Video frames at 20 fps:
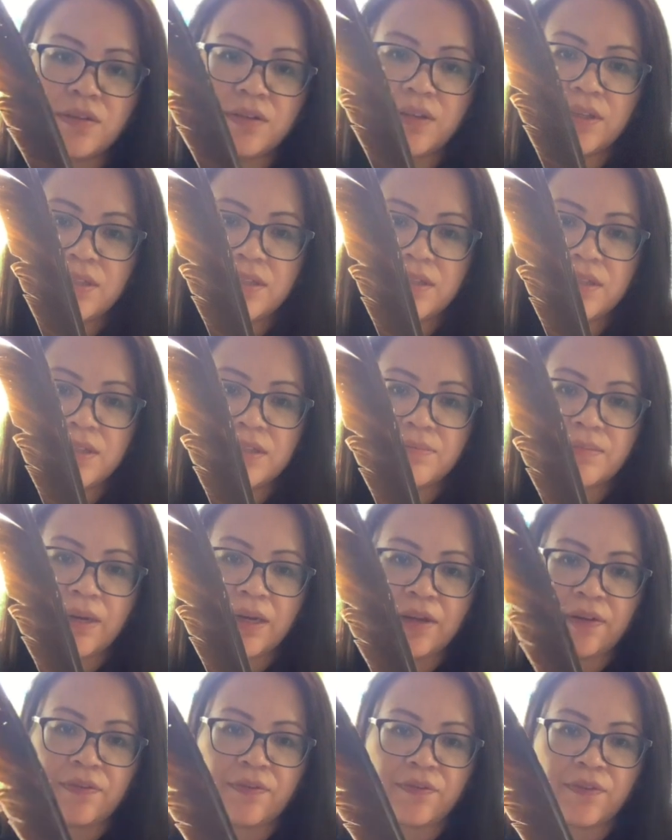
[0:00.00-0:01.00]
this is
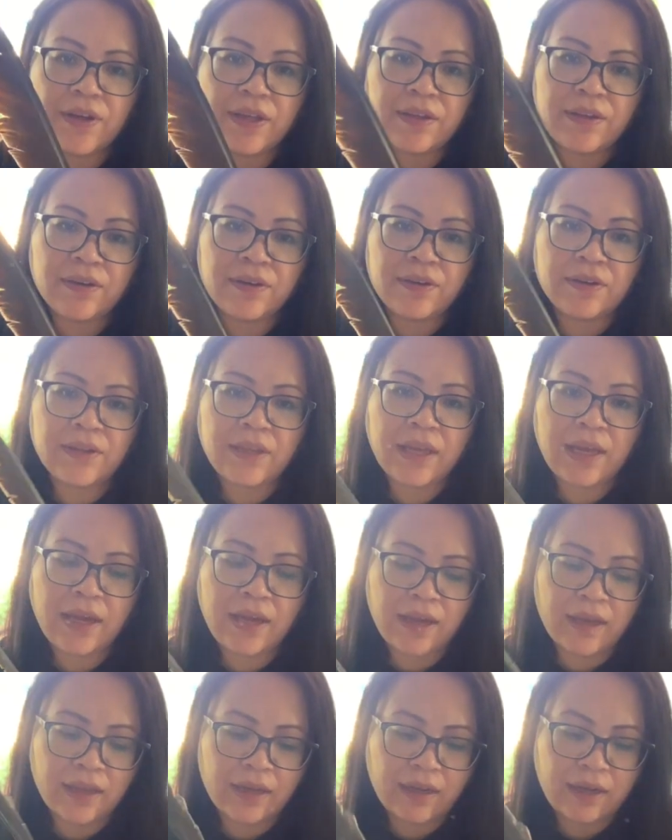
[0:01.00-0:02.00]
my feather that